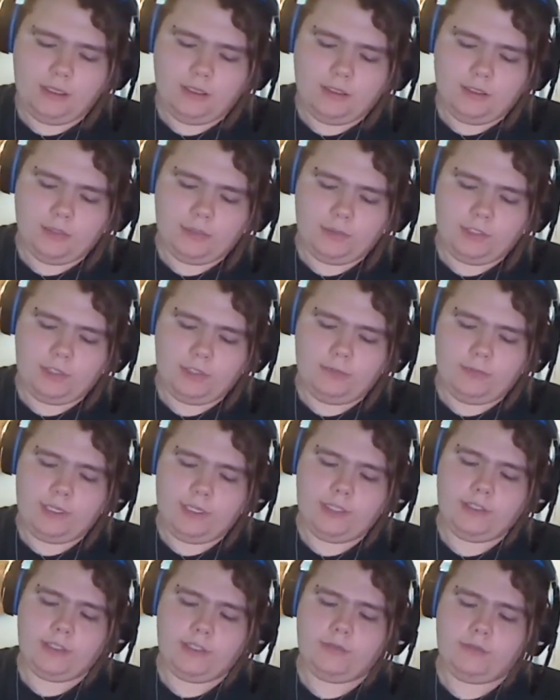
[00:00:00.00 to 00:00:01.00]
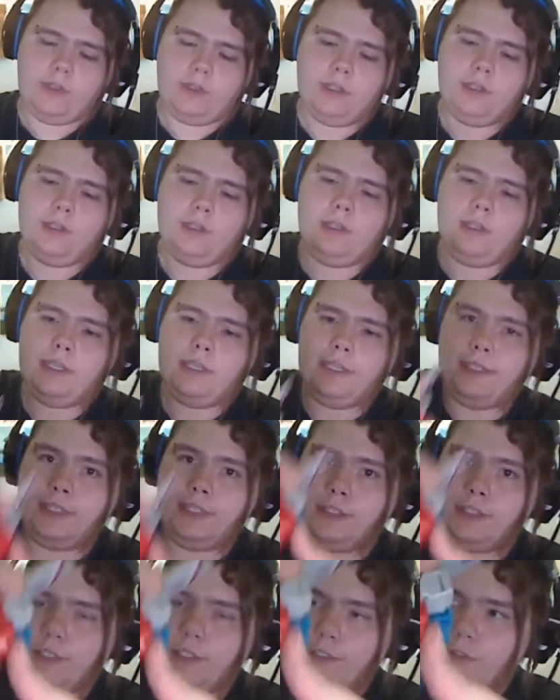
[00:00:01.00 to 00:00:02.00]
So what you want to do is
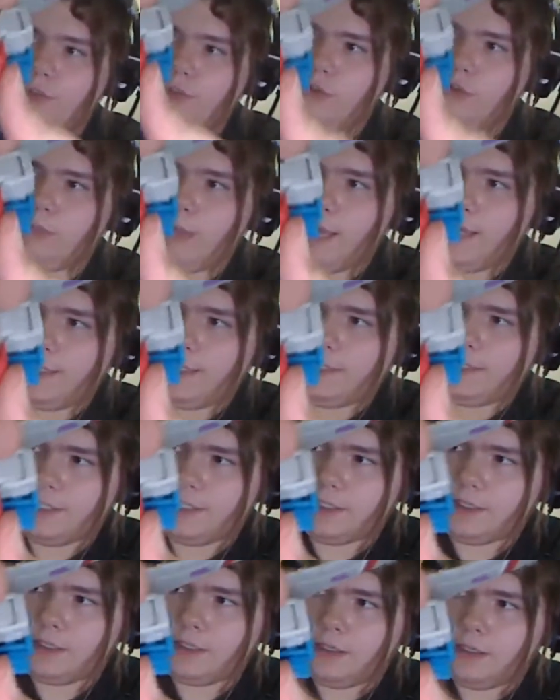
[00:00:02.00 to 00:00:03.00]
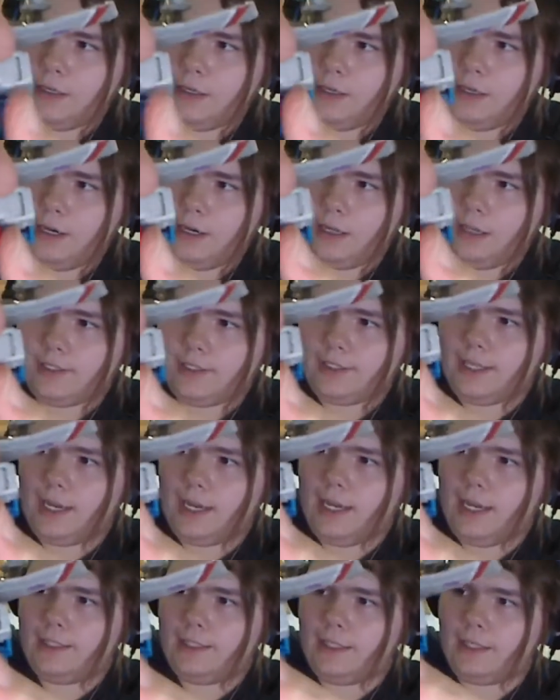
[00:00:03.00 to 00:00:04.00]
there's these two pegs here on the
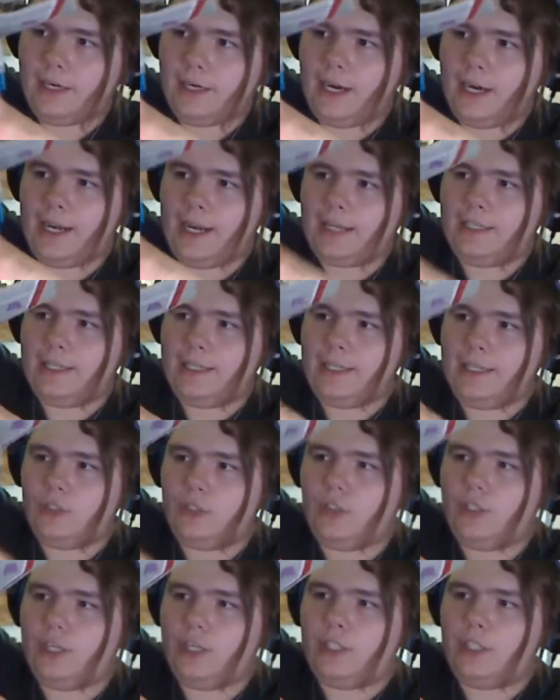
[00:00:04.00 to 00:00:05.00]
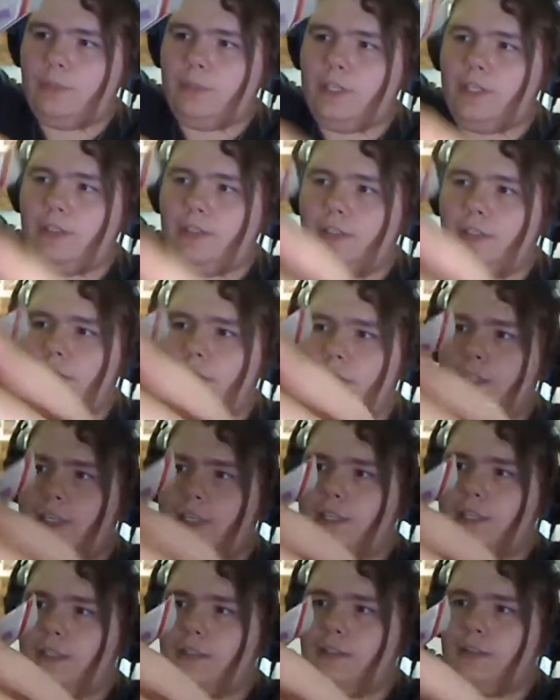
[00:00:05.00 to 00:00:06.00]
sides that are connecting his chest piece to
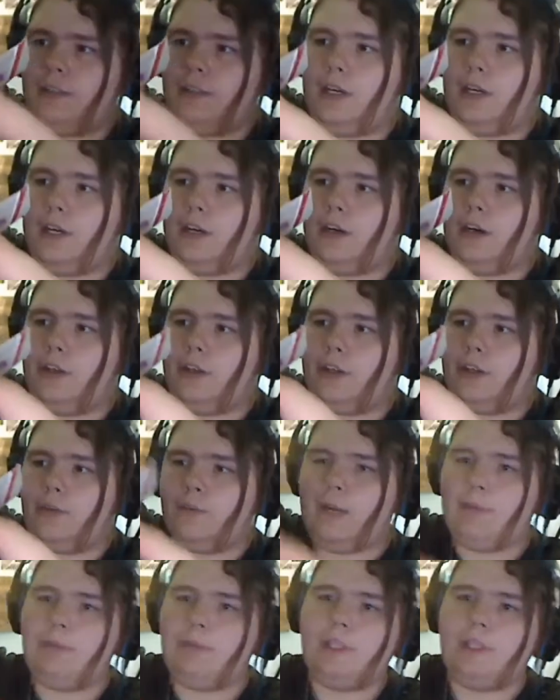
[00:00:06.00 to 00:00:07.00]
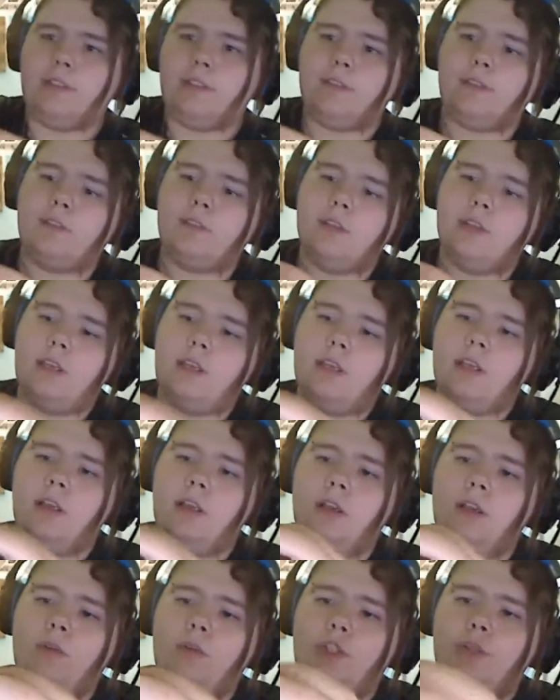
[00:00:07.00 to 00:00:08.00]
these other red pieces.
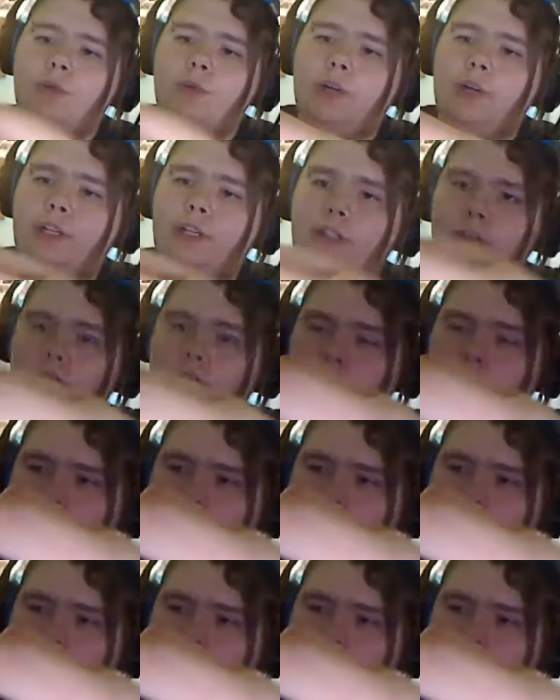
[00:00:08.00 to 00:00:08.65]
What you want to do